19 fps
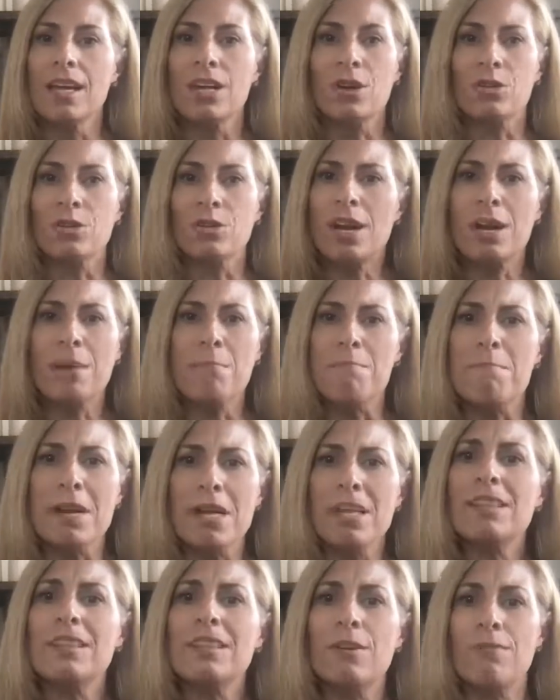trying to
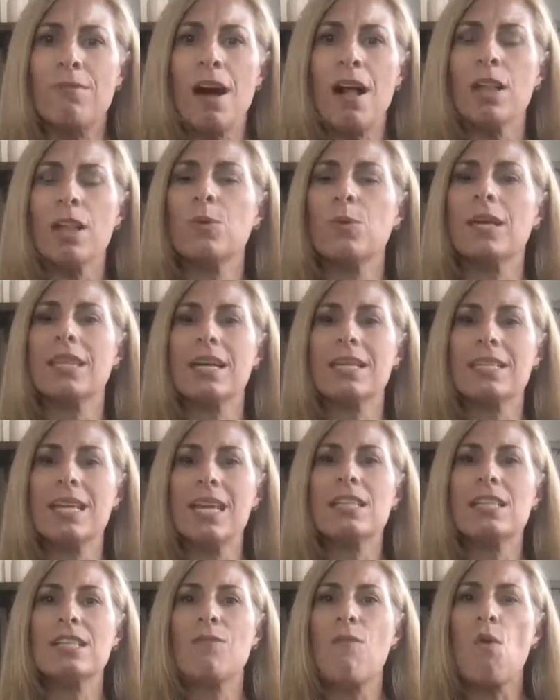build a following that
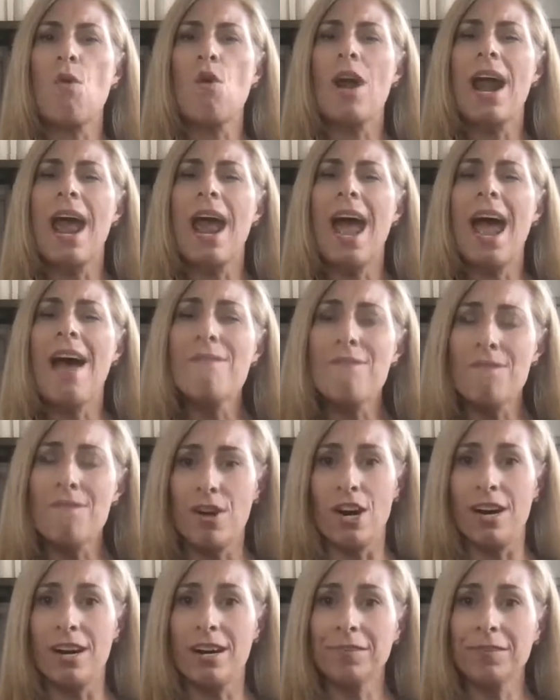takes
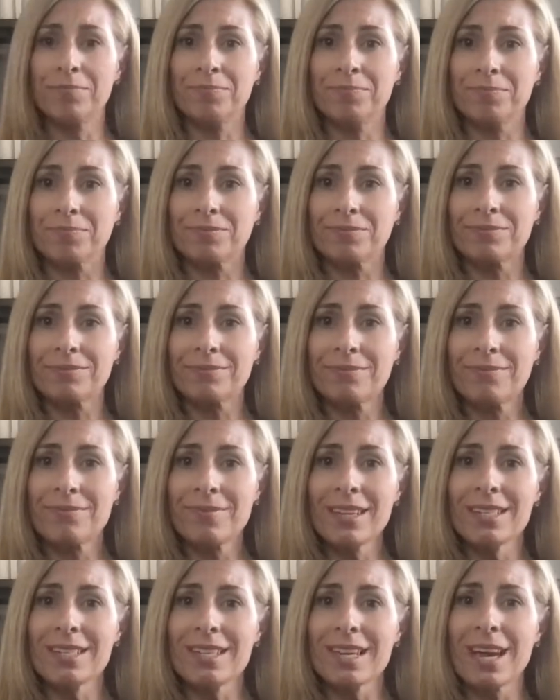forever
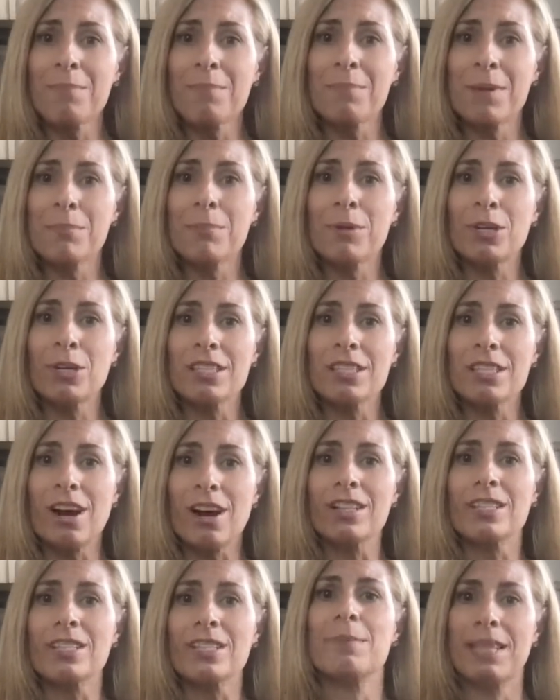to get people to
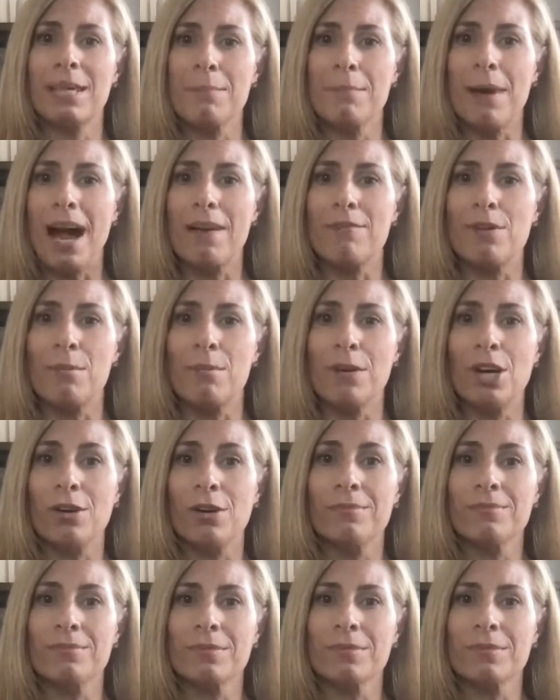ultimately buy from you?
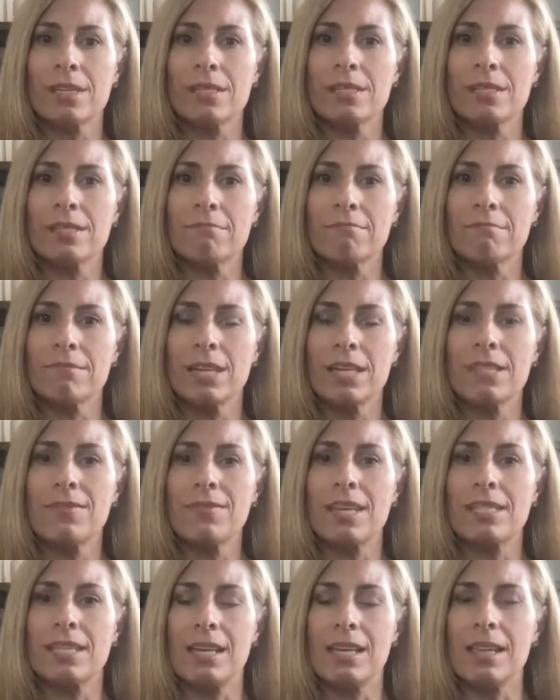Because let's
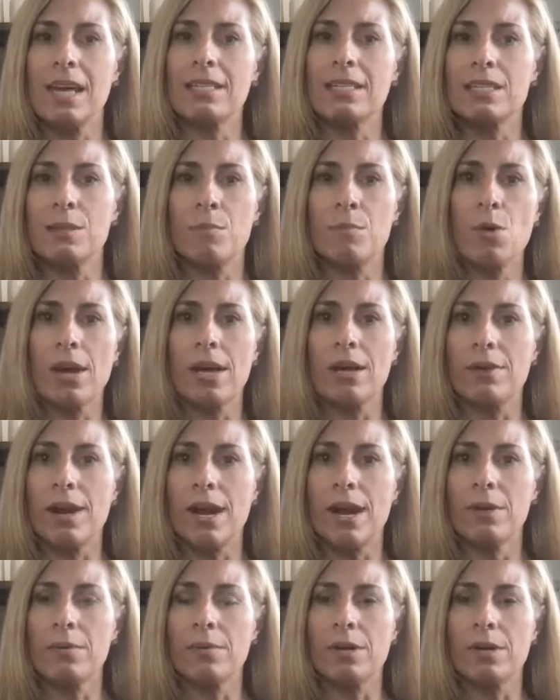face it, that's the point,
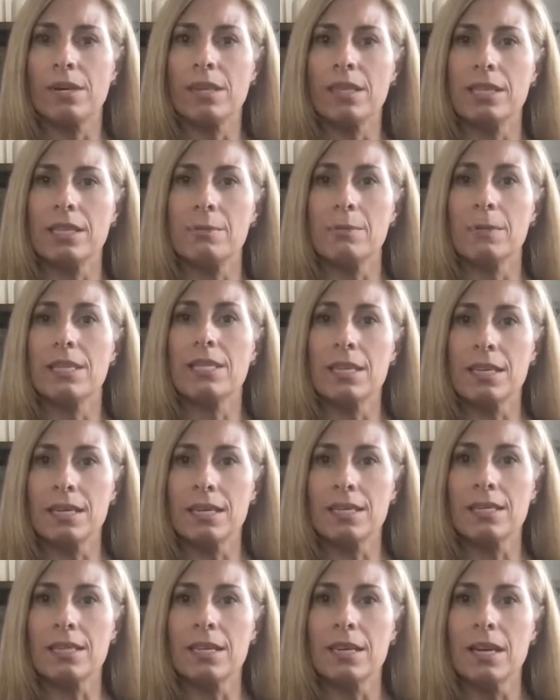right? We're in this
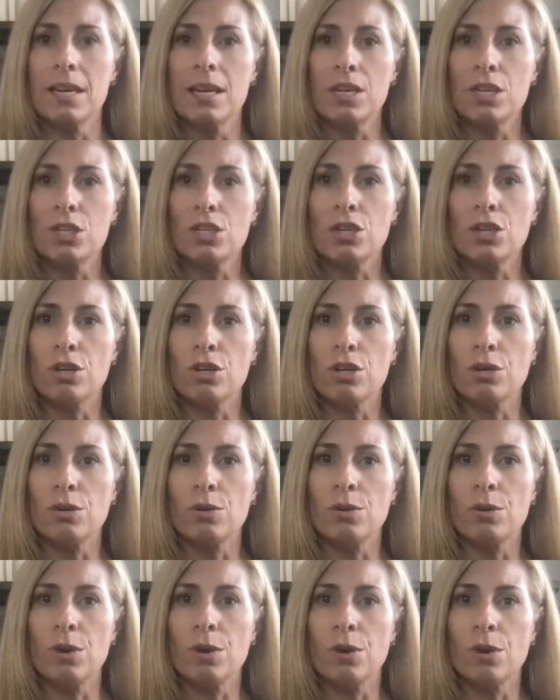business
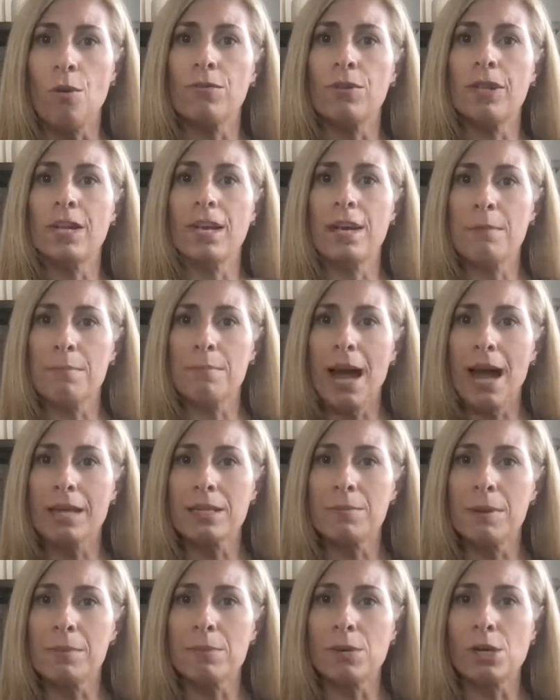to hopefully
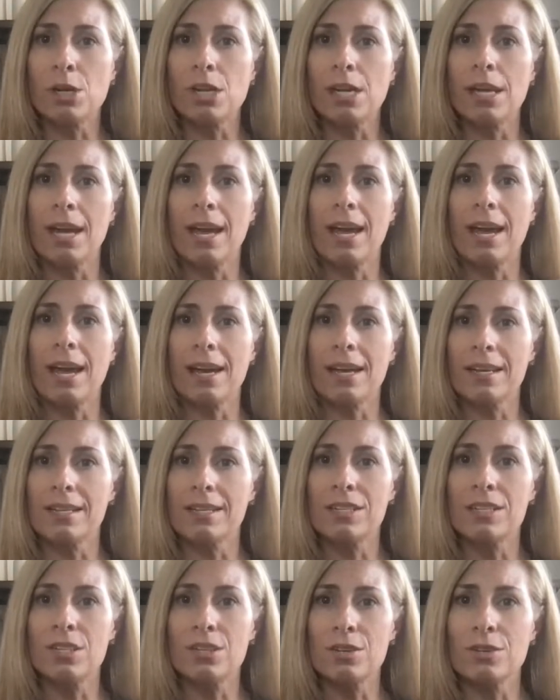impact people
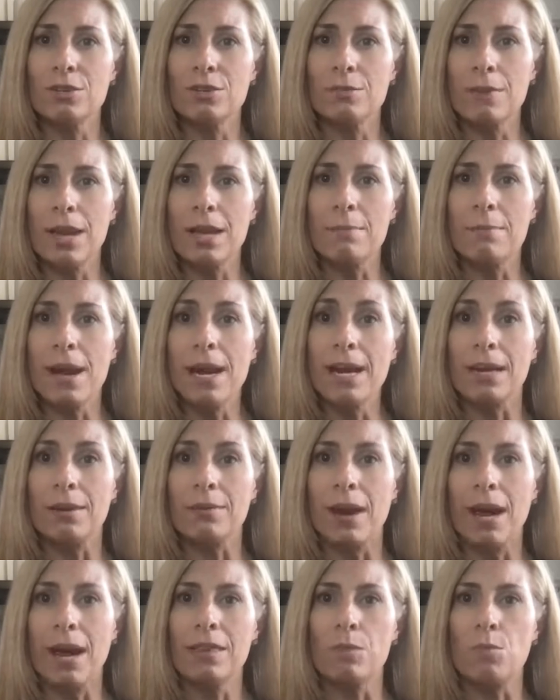and to make money,
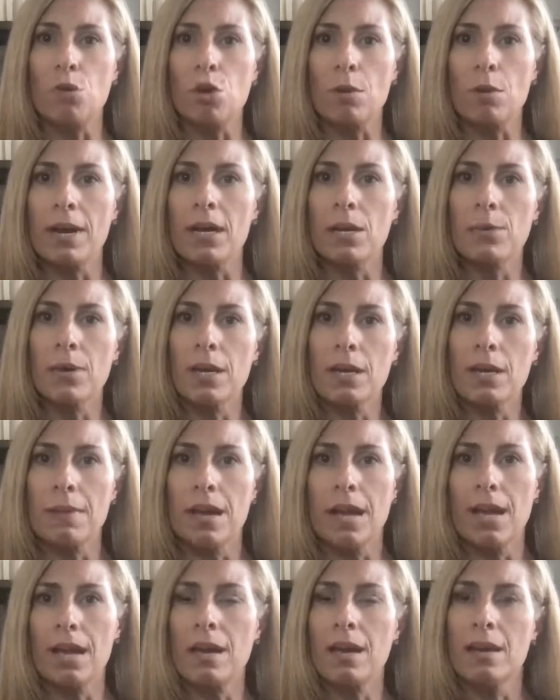right? The more money we can
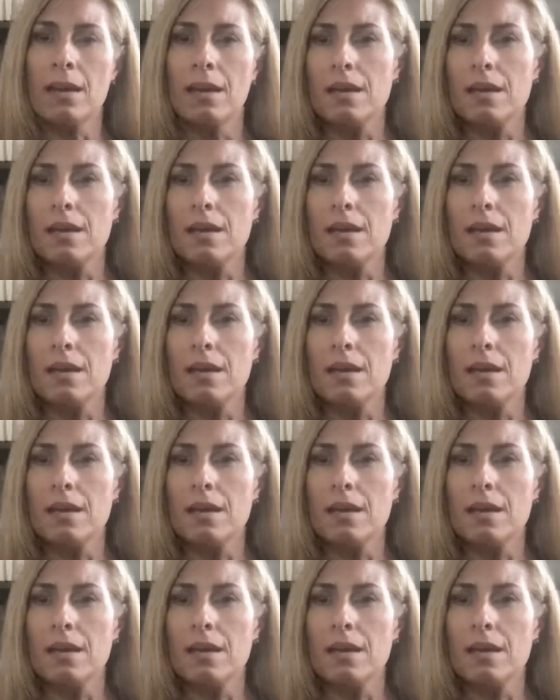make,